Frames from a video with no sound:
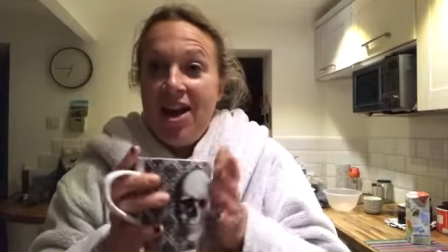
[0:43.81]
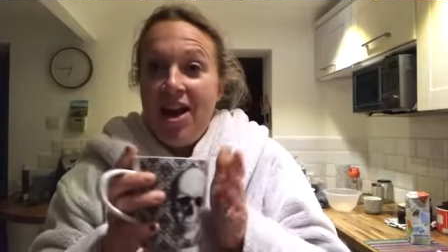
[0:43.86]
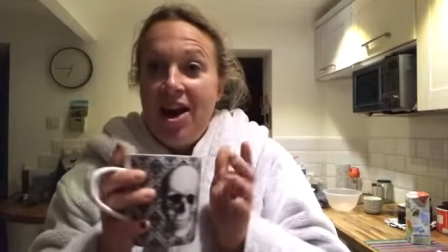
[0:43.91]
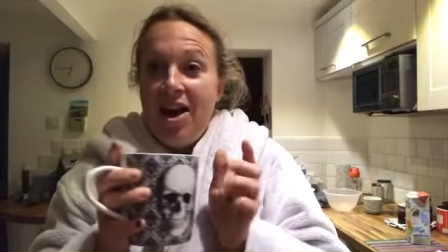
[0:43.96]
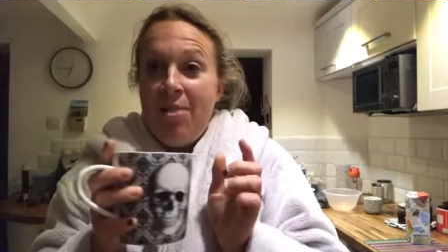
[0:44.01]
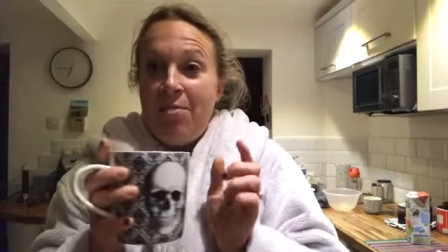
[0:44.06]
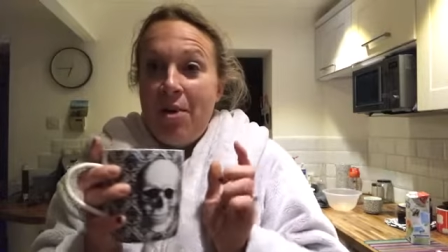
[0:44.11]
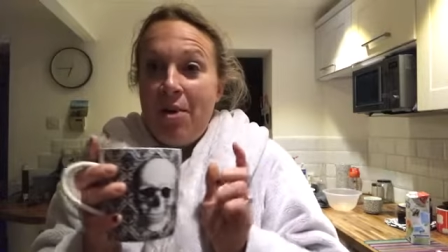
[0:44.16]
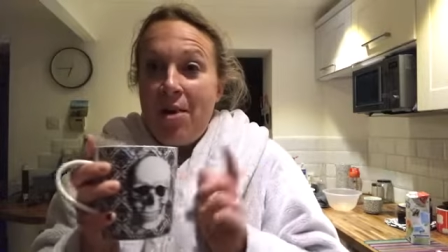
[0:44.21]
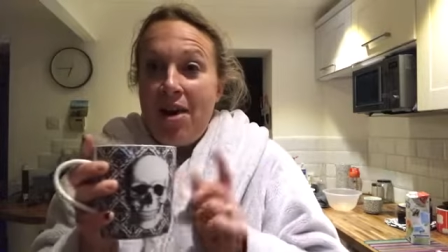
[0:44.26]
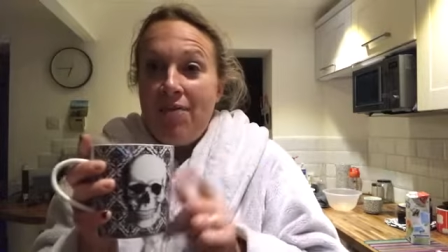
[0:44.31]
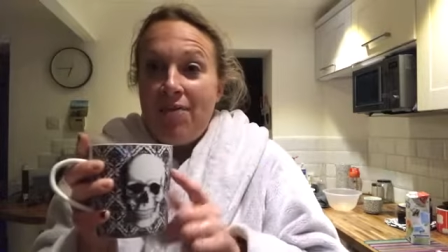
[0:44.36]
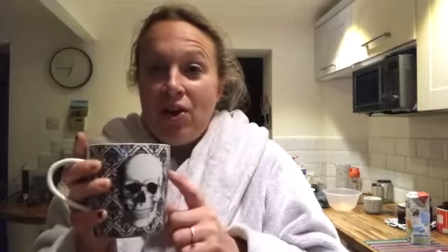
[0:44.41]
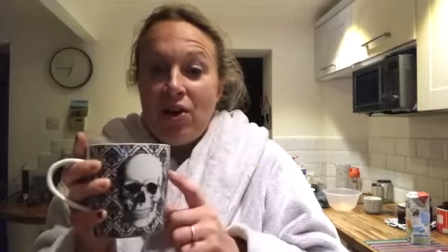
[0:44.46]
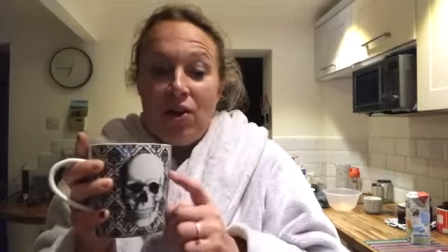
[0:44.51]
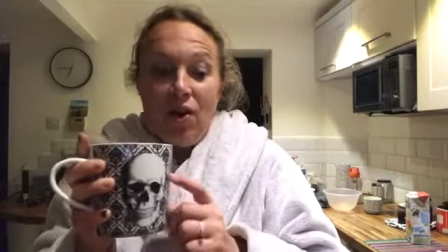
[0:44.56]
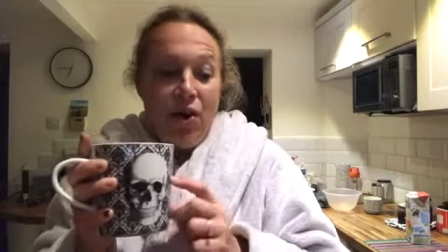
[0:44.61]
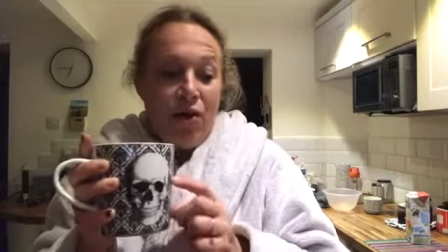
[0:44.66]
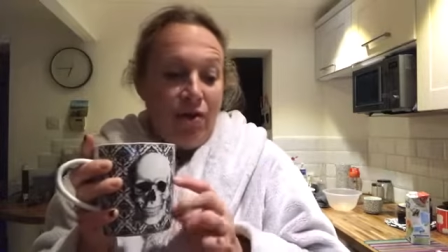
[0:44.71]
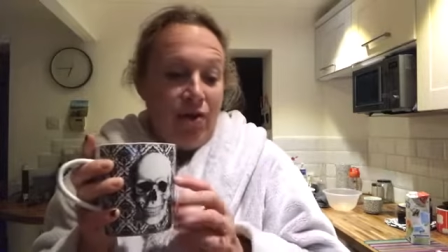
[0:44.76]
I'm having a
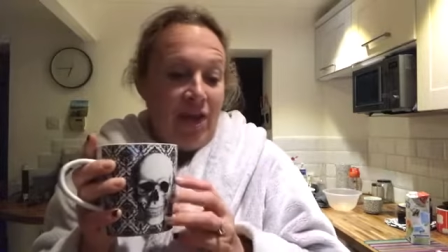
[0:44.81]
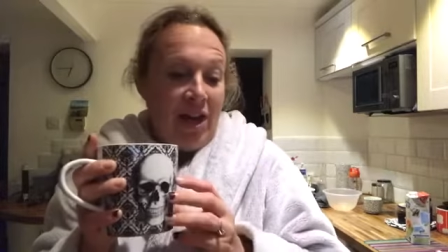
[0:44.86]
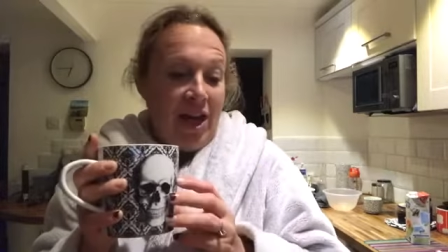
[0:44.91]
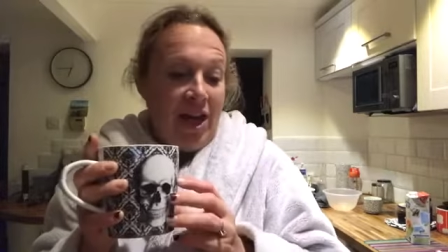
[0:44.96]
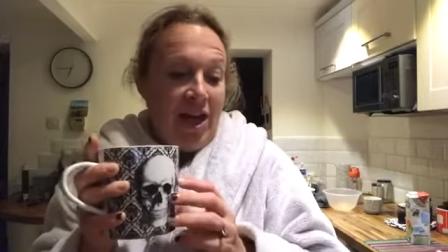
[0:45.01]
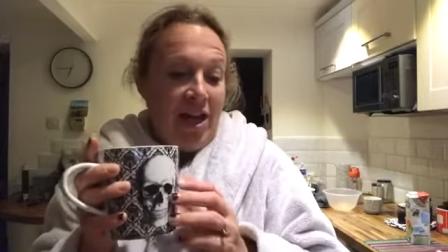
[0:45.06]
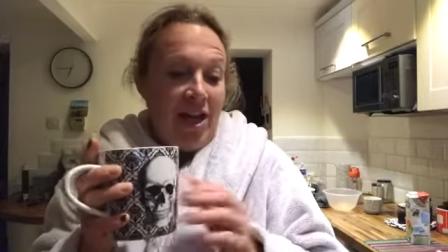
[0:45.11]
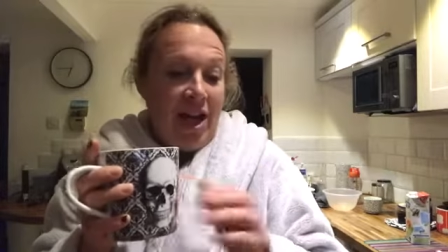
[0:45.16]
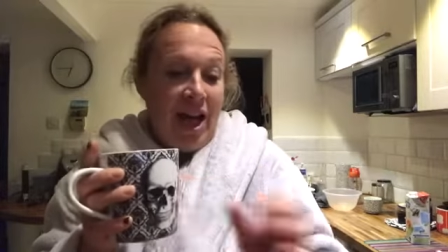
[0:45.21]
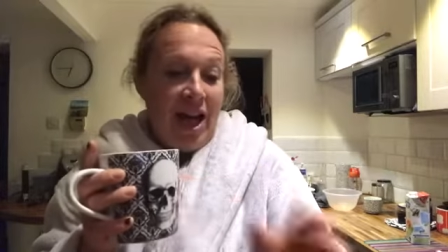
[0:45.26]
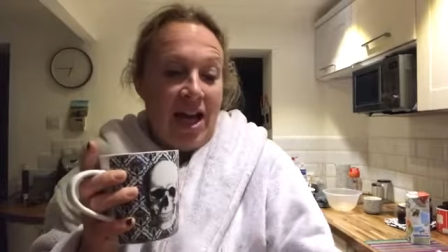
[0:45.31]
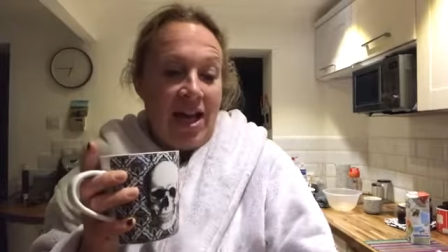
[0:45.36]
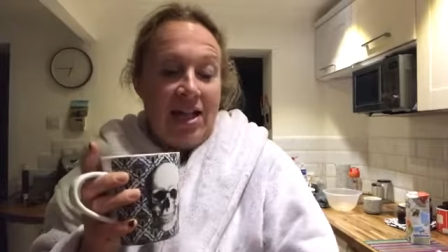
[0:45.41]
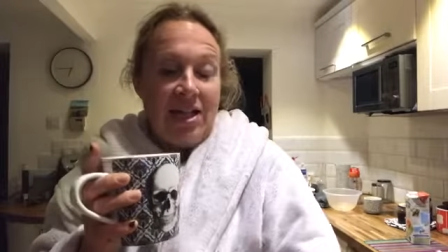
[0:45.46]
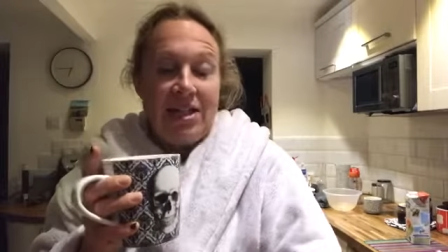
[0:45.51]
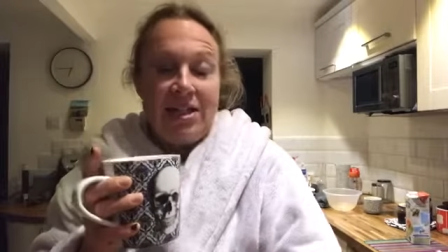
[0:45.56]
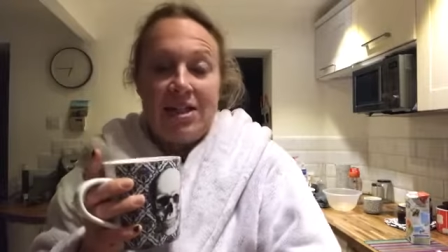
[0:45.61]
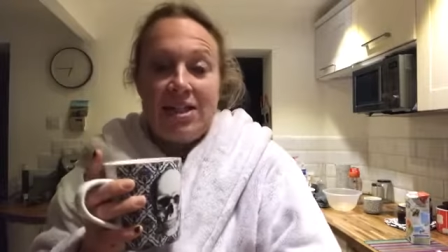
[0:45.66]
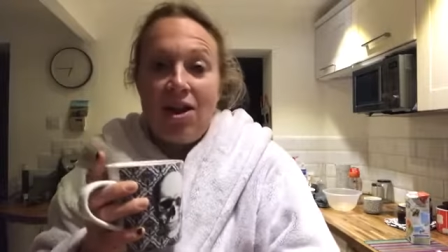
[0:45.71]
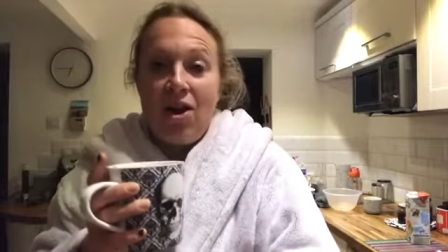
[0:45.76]
coffee
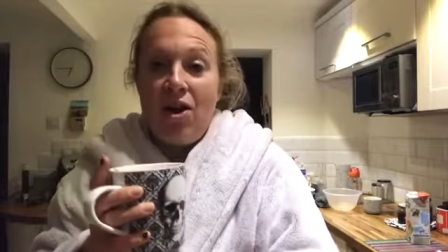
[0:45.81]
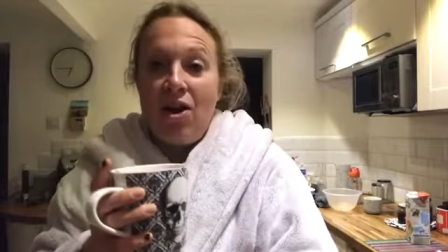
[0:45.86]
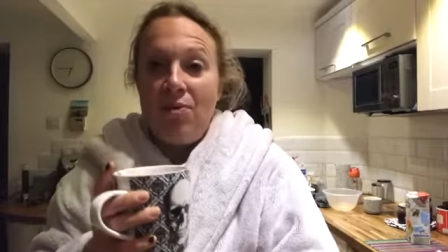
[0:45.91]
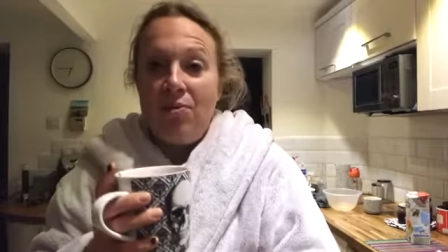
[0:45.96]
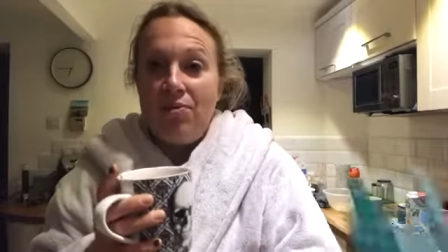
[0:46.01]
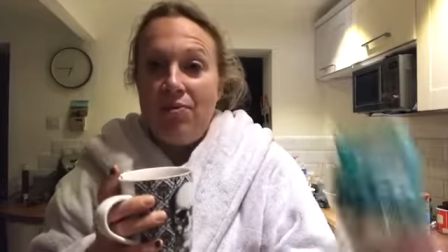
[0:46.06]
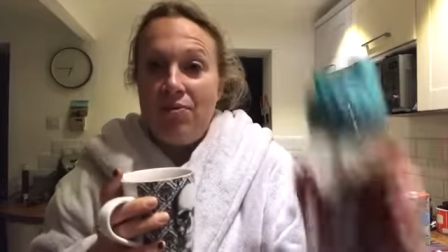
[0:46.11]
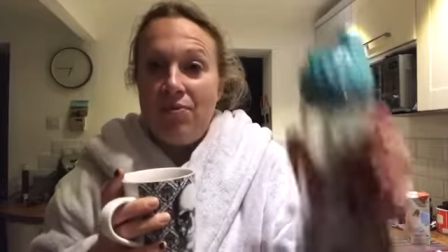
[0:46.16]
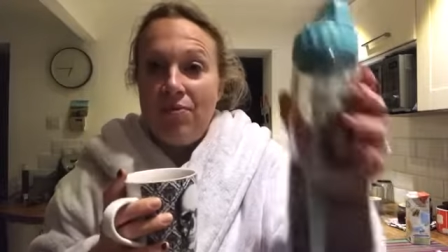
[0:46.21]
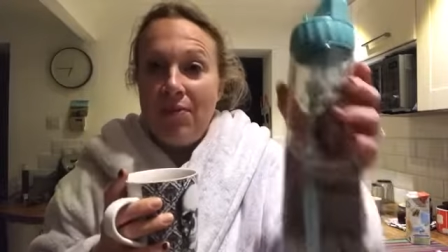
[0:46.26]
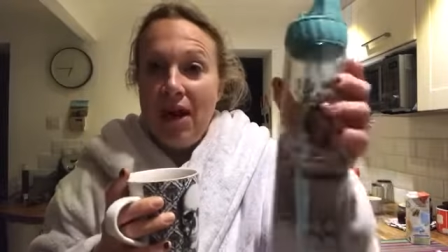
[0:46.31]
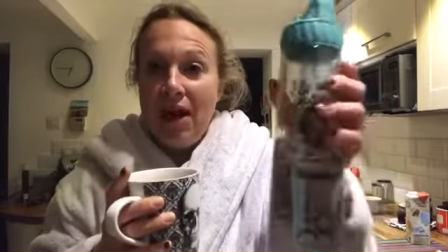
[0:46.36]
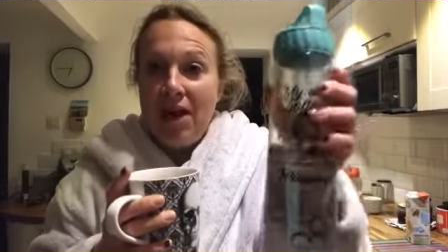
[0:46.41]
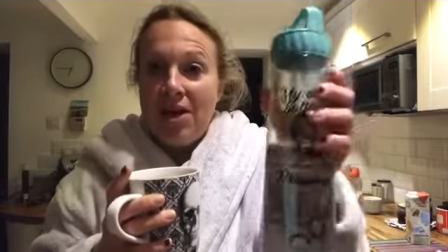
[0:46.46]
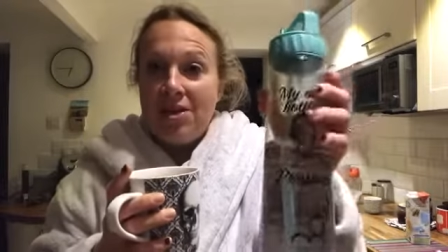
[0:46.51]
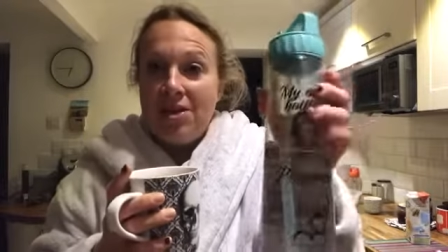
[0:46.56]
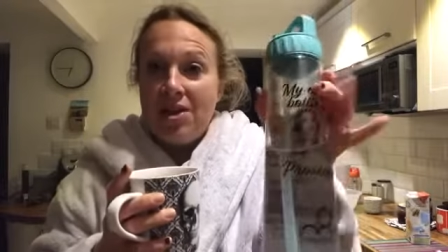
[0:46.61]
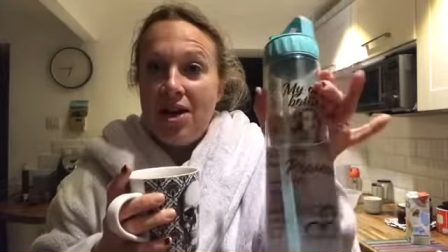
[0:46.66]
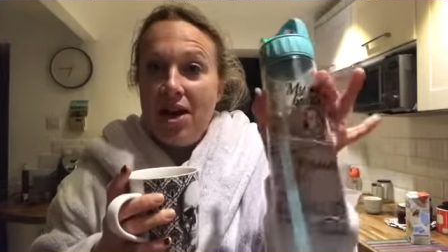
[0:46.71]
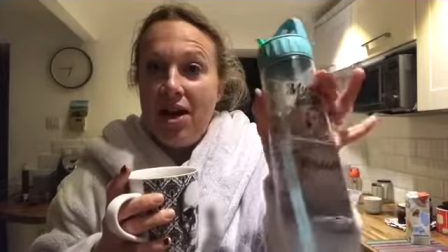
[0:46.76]
and I
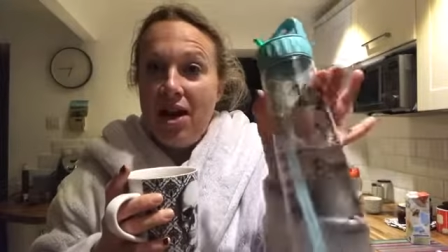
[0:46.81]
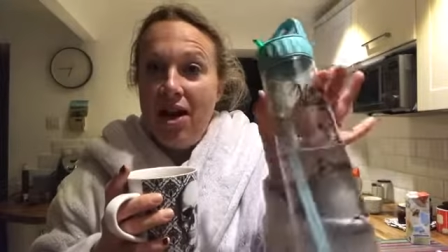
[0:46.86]
had